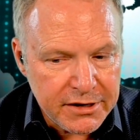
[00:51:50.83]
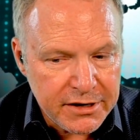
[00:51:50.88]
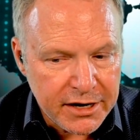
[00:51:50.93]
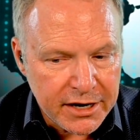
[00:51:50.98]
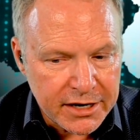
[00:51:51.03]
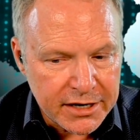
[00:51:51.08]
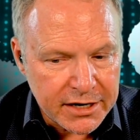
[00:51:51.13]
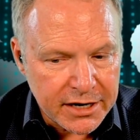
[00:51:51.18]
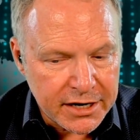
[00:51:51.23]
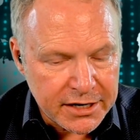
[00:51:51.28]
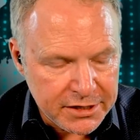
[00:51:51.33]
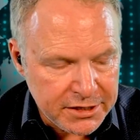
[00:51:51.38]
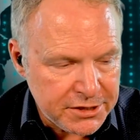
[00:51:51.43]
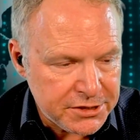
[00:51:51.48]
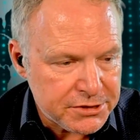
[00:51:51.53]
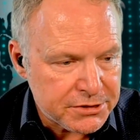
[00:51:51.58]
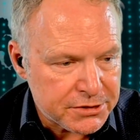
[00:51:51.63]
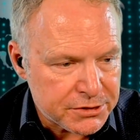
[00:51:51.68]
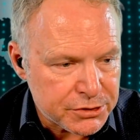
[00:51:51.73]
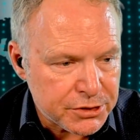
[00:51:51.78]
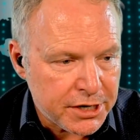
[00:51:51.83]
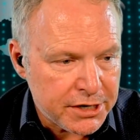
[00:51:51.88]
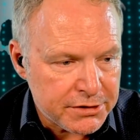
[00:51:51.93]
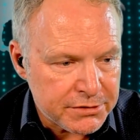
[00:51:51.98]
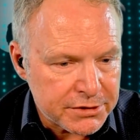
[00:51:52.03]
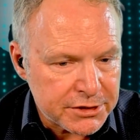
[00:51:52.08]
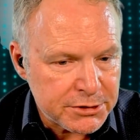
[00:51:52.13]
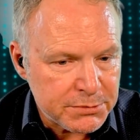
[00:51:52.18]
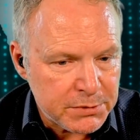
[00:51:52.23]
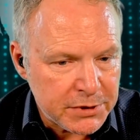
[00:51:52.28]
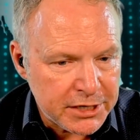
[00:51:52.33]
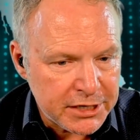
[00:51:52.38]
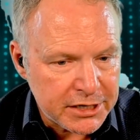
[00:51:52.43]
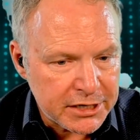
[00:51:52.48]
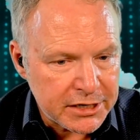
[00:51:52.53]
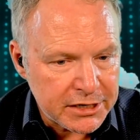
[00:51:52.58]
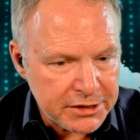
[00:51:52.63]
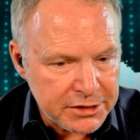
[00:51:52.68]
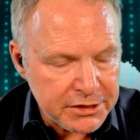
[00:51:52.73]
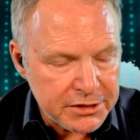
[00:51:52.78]
I need you to try to explain it.
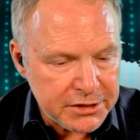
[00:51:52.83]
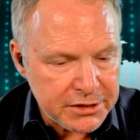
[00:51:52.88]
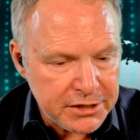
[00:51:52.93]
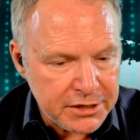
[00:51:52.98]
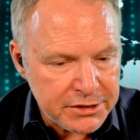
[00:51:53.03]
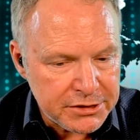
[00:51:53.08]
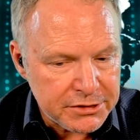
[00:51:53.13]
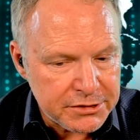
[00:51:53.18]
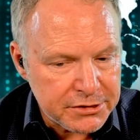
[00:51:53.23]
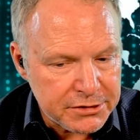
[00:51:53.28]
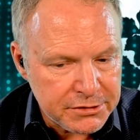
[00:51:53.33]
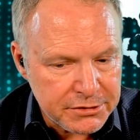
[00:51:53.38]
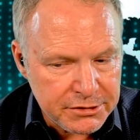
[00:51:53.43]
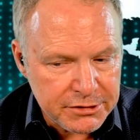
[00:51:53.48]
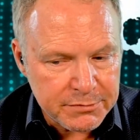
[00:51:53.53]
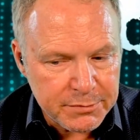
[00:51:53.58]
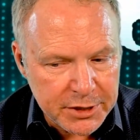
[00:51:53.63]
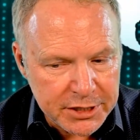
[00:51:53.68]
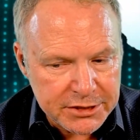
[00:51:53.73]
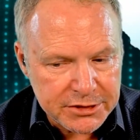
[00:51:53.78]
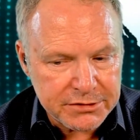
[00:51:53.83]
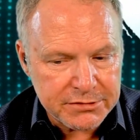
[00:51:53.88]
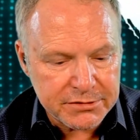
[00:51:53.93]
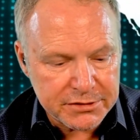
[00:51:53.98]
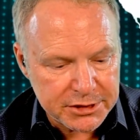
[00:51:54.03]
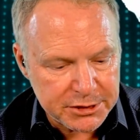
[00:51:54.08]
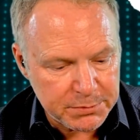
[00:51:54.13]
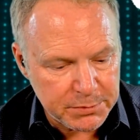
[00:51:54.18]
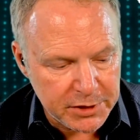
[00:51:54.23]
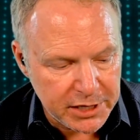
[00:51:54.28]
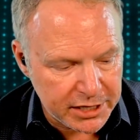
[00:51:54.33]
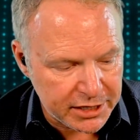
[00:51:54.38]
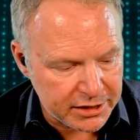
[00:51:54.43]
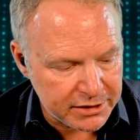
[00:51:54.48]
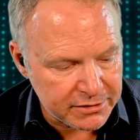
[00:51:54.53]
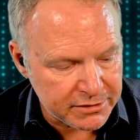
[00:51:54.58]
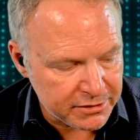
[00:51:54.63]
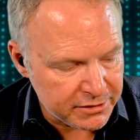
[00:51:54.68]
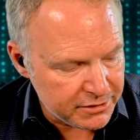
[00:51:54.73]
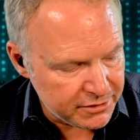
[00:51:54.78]
I need you to do your best to
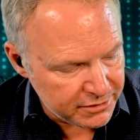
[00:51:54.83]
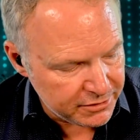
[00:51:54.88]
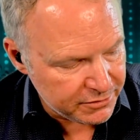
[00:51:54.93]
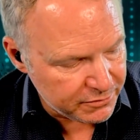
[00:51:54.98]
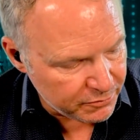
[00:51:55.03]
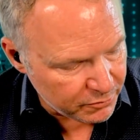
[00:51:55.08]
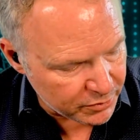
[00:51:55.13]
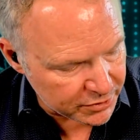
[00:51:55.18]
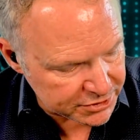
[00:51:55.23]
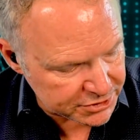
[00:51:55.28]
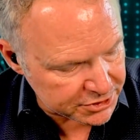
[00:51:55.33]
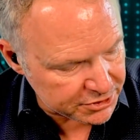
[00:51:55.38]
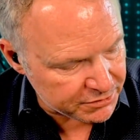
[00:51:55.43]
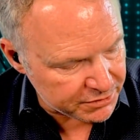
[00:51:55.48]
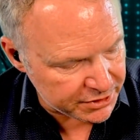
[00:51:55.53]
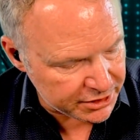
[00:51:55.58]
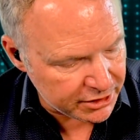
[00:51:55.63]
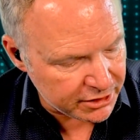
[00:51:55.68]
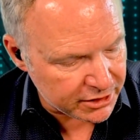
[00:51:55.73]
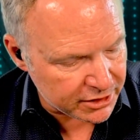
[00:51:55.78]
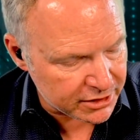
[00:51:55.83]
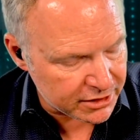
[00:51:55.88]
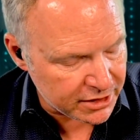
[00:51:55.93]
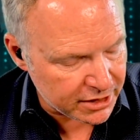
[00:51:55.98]
explain what's going on.